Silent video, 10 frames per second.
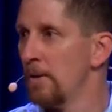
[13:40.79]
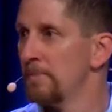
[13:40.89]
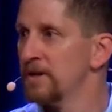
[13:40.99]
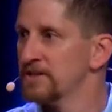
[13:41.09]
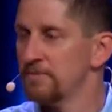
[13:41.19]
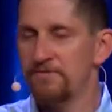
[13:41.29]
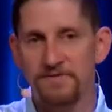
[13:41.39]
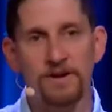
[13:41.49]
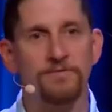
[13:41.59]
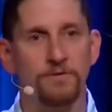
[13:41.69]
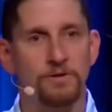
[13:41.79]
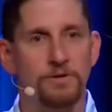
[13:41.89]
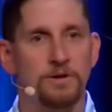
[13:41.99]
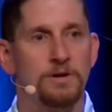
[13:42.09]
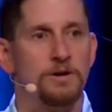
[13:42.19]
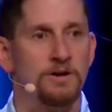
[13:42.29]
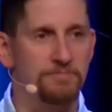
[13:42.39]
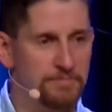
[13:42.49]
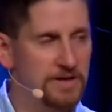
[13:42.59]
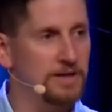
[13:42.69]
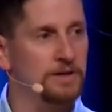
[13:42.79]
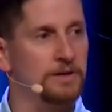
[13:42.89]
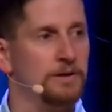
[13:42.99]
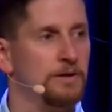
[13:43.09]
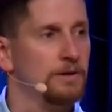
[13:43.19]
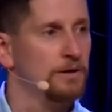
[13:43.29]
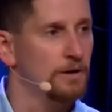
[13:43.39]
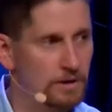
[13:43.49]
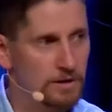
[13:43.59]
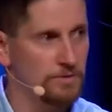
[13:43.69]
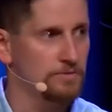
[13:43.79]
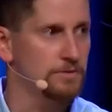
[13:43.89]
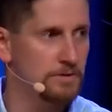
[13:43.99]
because I'm fearful of being alone.